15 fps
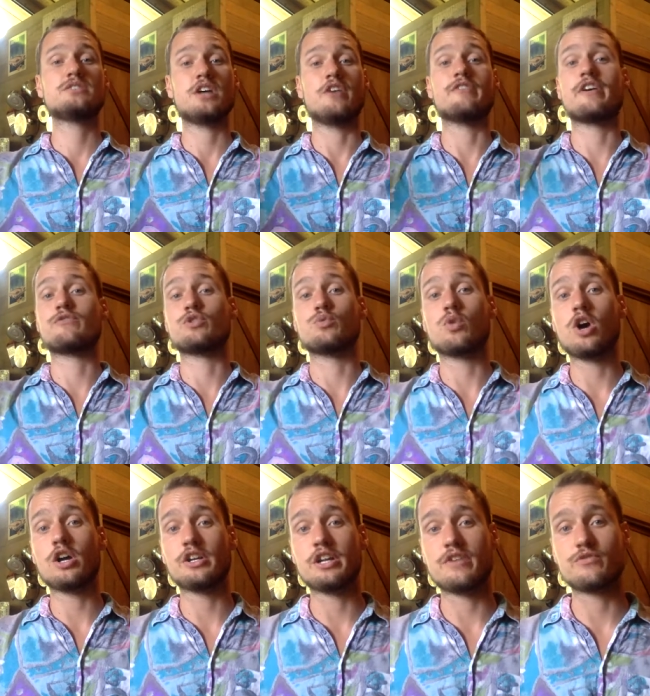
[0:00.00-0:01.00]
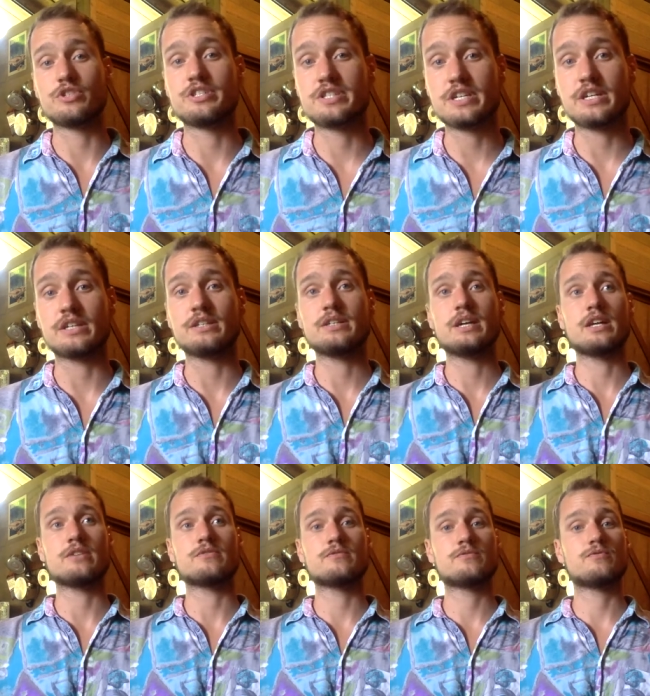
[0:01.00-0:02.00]
of everyone and everything
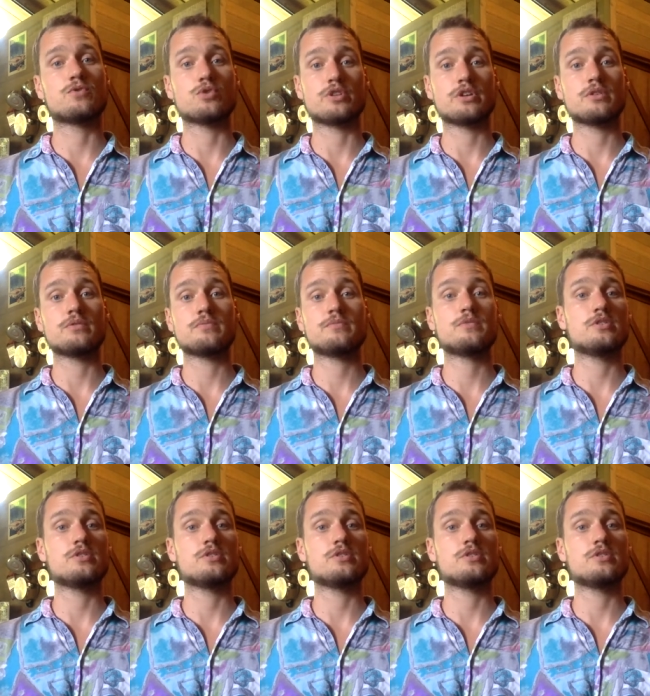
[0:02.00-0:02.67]
and for the